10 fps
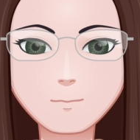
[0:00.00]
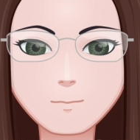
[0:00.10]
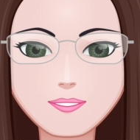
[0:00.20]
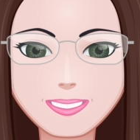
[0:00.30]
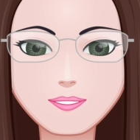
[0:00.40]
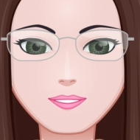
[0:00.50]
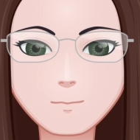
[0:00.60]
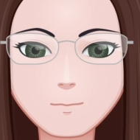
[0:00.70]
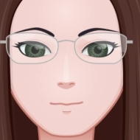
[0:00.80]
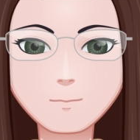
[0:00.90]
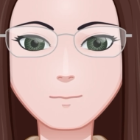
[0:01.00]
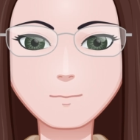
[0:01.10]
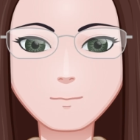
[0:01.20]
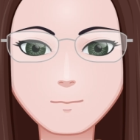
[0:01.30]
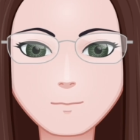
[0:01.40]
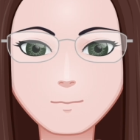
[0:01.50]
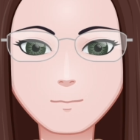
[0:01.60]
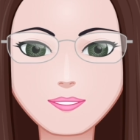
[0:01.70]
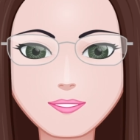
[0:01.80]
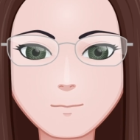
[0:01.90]
So we
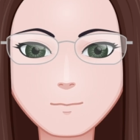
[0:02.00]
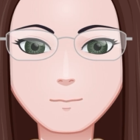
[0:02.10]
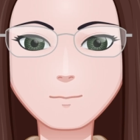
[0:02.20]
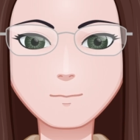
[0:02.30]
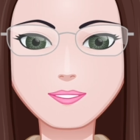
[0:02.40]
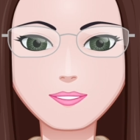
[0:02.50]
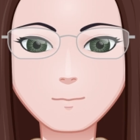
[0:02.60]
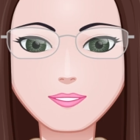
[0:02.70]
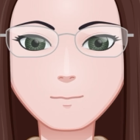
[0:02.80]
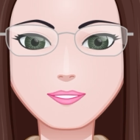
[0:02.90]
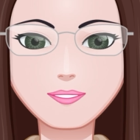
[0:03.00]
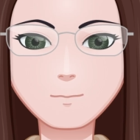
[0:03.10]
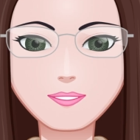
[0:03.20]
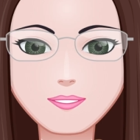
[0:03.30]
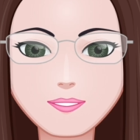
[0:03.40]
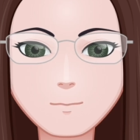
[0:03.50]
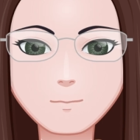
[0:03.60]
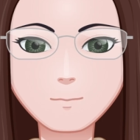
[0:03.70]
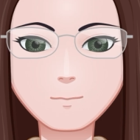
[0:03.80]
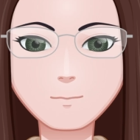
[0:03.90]
have some pins, and I've
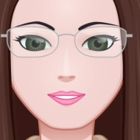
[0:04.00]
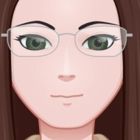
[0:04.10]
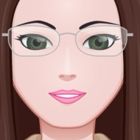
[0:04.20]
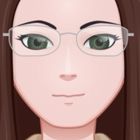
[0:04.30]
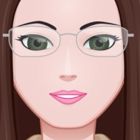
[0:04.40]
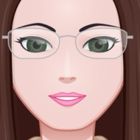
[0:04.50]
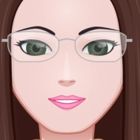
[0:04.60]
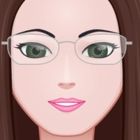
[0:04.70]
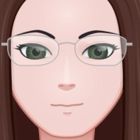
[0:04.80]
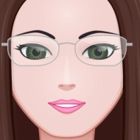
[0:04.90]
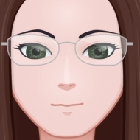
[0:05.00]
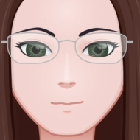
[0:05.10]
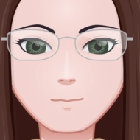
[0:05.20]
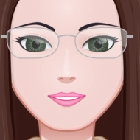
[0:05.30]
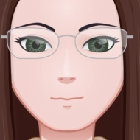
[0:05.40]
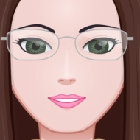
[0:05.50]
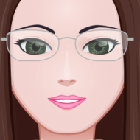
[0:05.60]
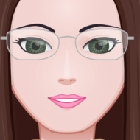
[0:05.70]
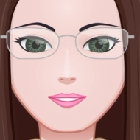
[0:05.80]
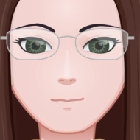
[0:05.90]
got a couple in the lid that need to
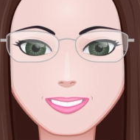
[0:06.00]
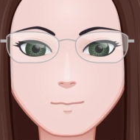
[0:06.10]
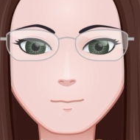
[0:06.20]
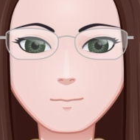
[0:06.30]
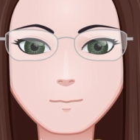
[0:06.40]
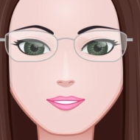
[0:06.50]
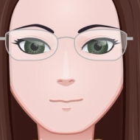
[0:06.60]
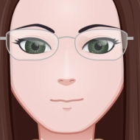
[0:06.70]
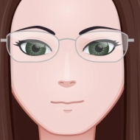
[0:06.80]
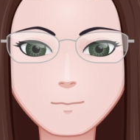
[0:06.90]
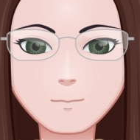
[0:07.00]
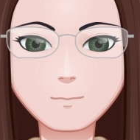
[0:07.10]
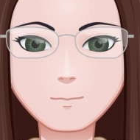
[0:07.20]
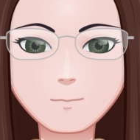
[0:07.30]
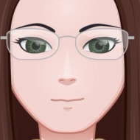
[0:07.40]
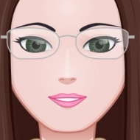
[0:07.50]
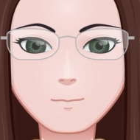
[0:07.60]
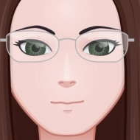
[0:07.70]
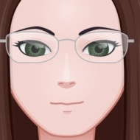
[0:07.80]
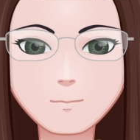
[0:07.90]
come out of the lid because, well, they're
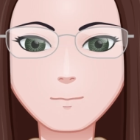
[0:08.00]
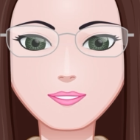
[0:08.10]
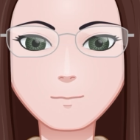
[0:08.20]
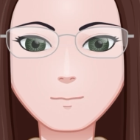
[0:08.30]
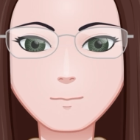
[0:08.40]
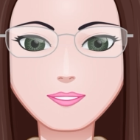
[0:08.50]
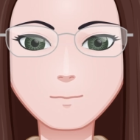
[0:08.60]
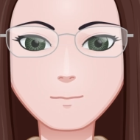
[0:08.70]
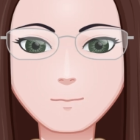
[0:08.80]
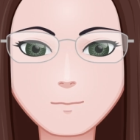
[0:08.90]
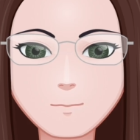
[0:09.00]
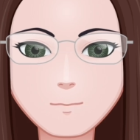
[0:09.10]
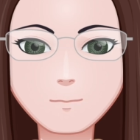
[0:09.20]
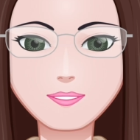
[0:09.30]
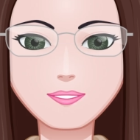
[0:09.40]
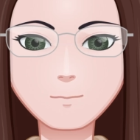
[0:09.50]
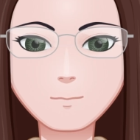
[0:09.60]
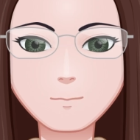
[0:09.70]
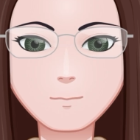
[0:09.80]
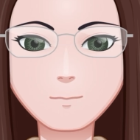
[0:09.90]
in an annoying position and
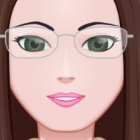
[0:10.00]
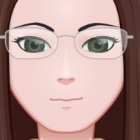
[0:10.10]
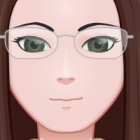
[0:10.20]
that's